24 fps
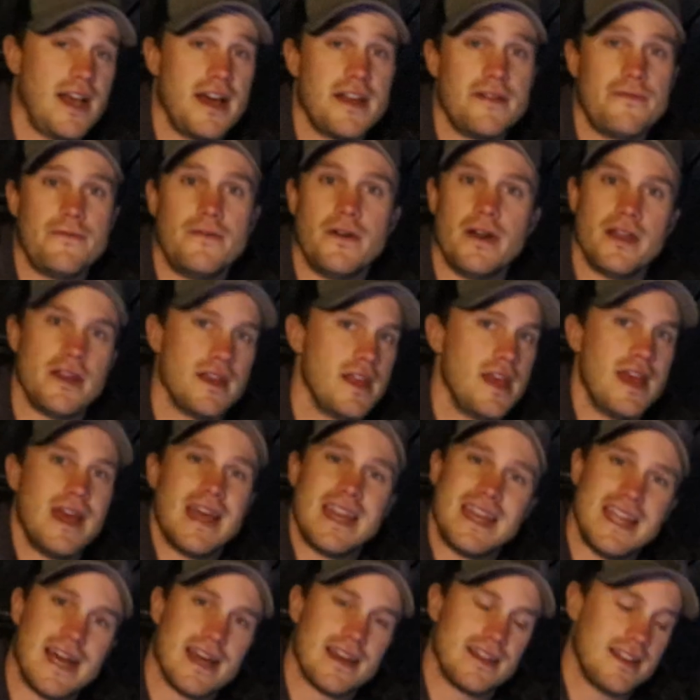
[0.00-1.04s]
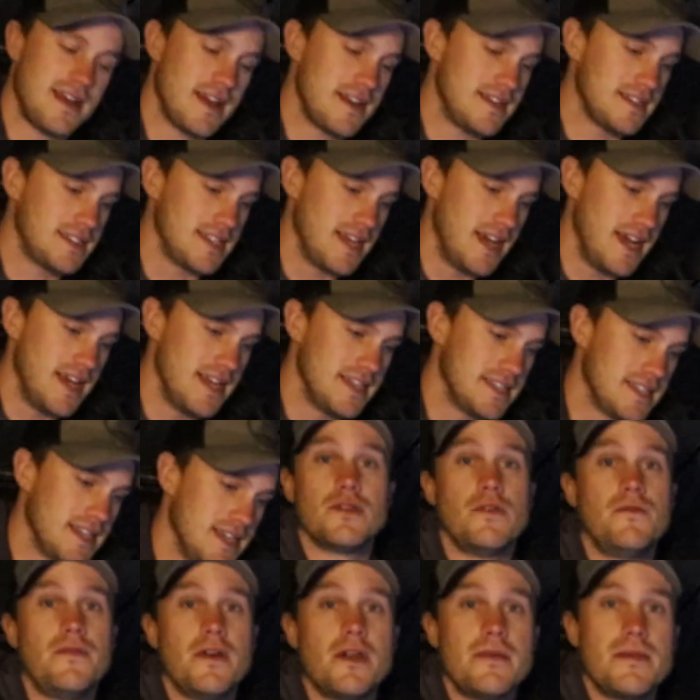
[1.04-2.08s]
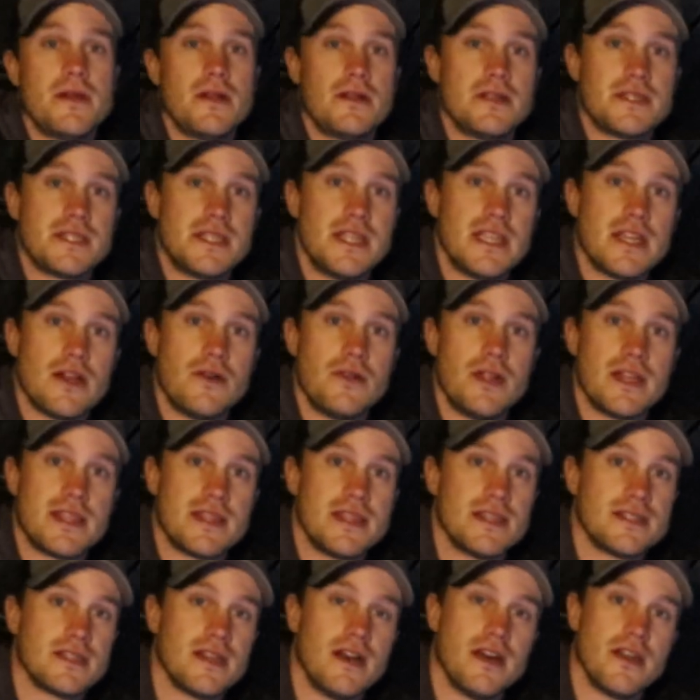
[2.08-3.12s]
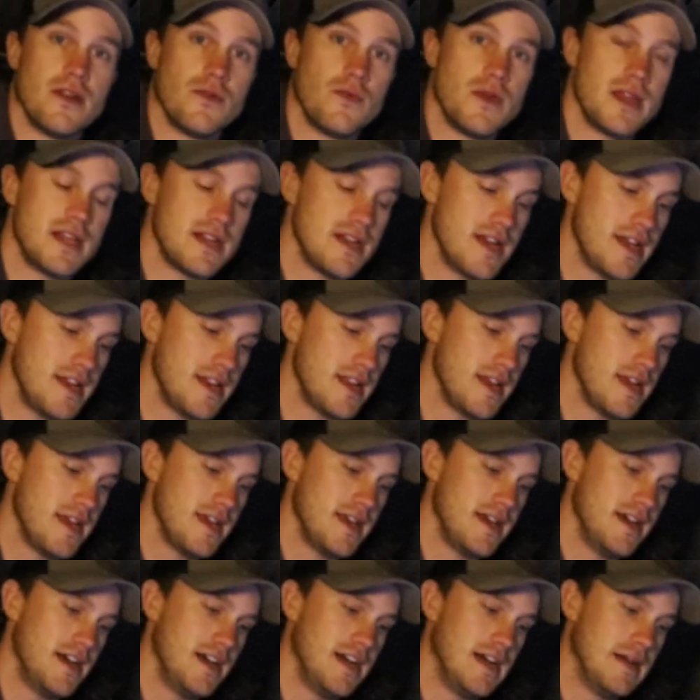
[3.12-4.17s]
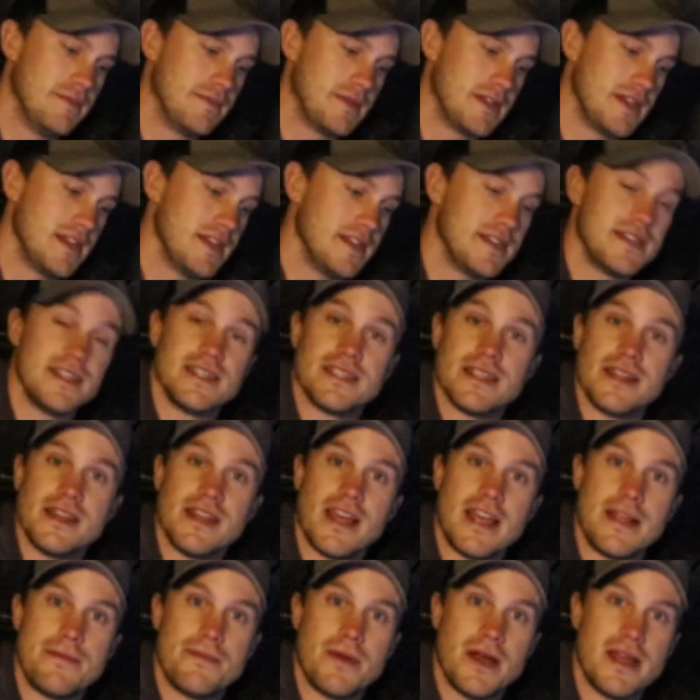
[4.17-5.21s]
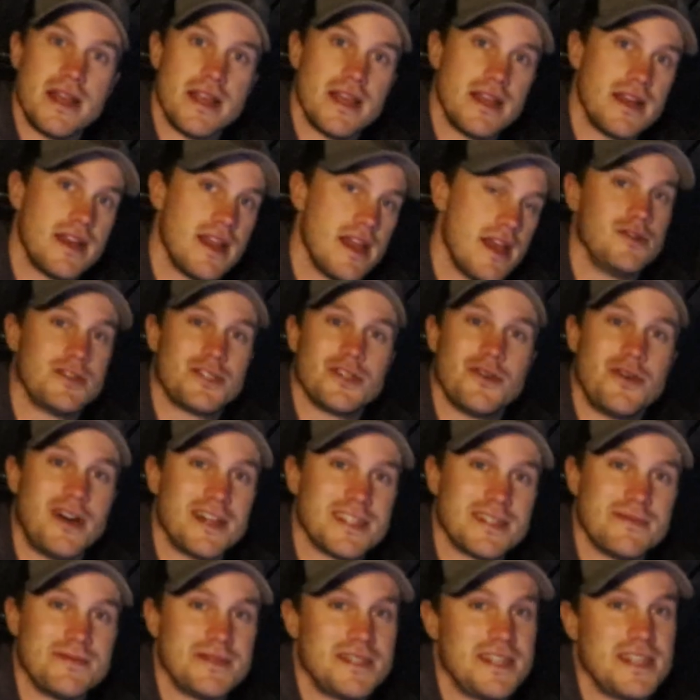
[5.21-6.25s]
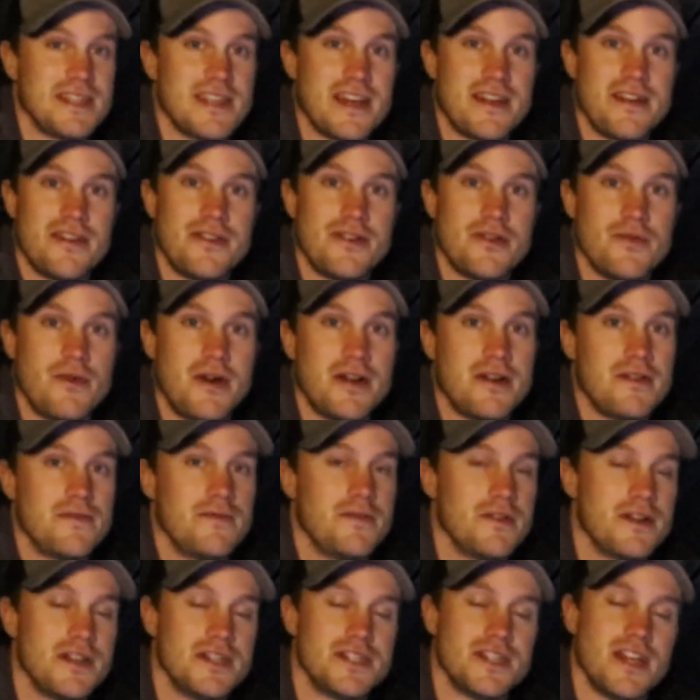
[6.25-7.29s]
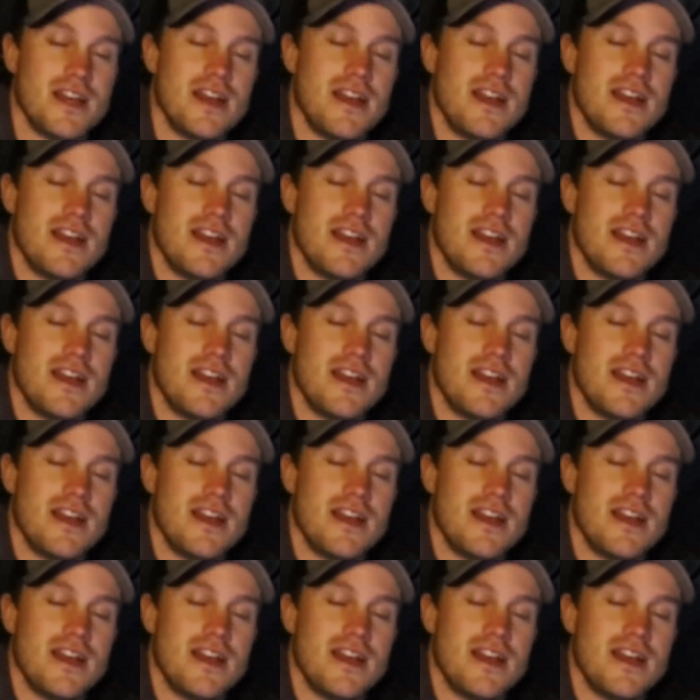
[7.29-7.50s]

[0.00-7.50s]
a lot of fun, not a lot of size. So fun to be able to sneak out like this on a weeknight, um, get a decent night bite in. So awesome seeing that underwater footage.